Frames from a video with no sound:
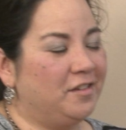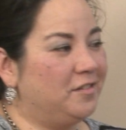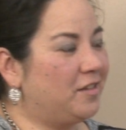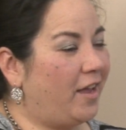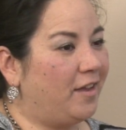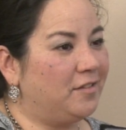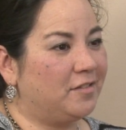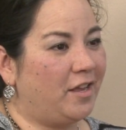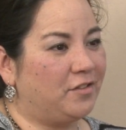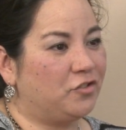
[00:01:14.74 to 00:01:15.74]
us
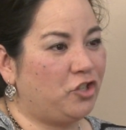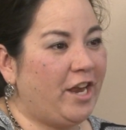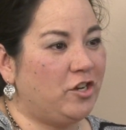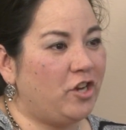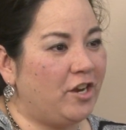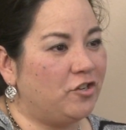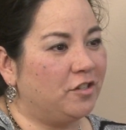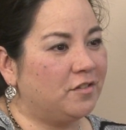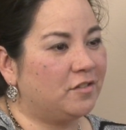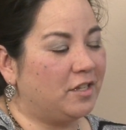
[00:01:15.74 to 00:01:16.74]
as change
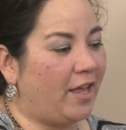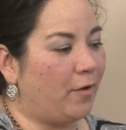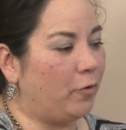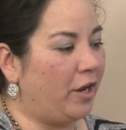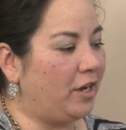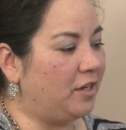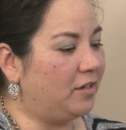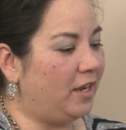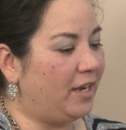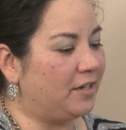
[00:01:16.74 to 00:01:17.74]
agents in that way,
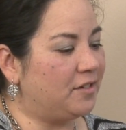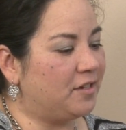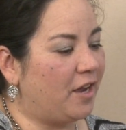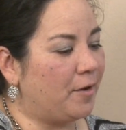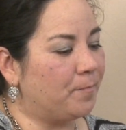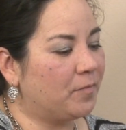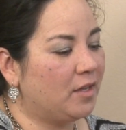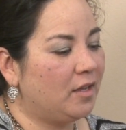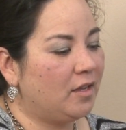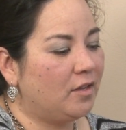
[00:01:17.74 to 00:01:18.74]
and
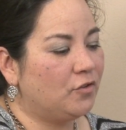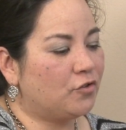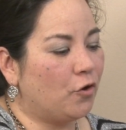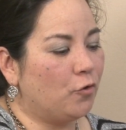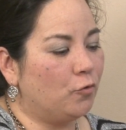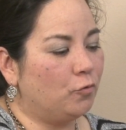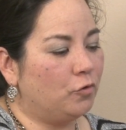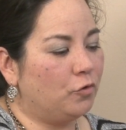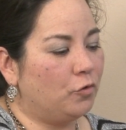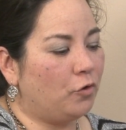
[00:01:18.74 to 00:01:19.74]

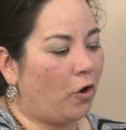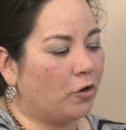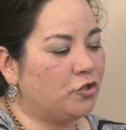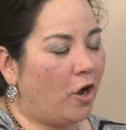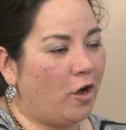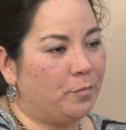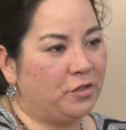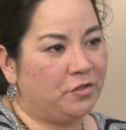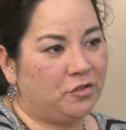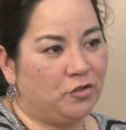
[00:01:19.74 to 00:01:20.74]
so our job
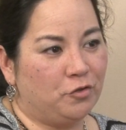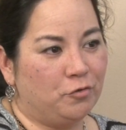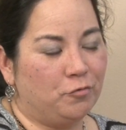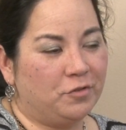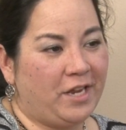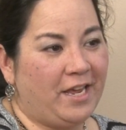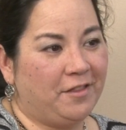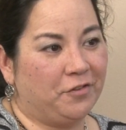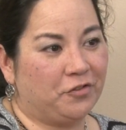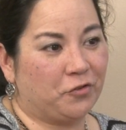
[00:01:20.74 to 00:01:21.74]
is to
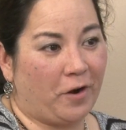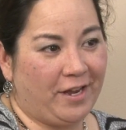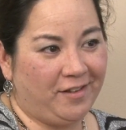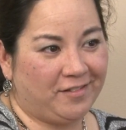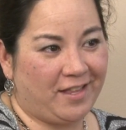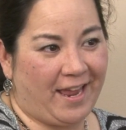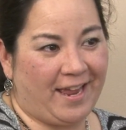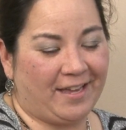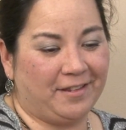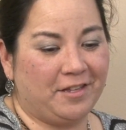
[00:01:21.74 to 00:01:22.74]
take the strengths
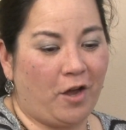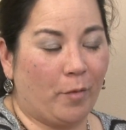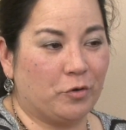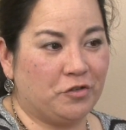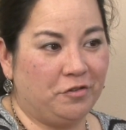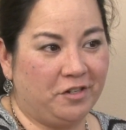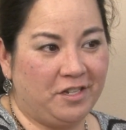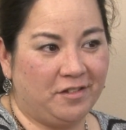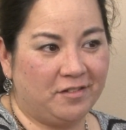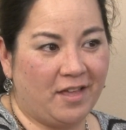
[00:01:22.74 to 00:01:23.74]
and the
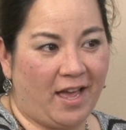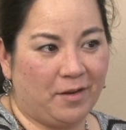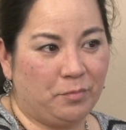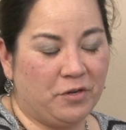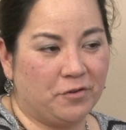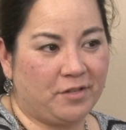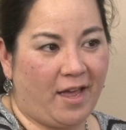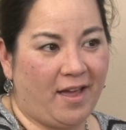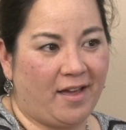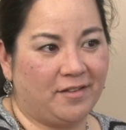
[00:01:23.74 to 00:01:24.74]
opportunities that Pierce
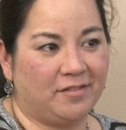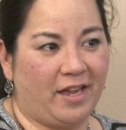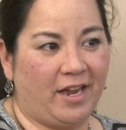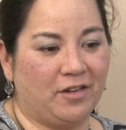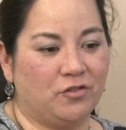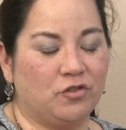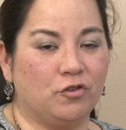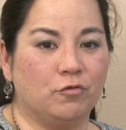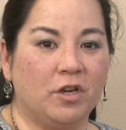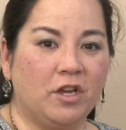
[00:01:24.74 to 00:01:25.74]
has and
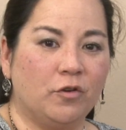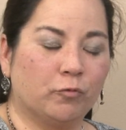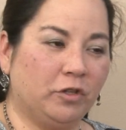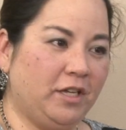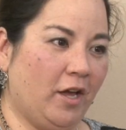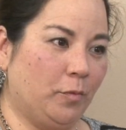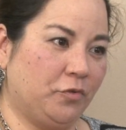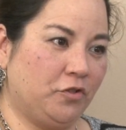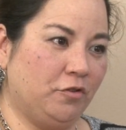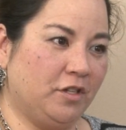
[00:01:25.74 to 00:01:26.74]
to really help
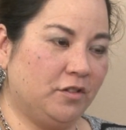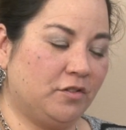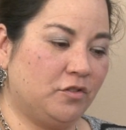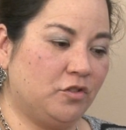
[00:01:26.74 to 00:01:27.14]
students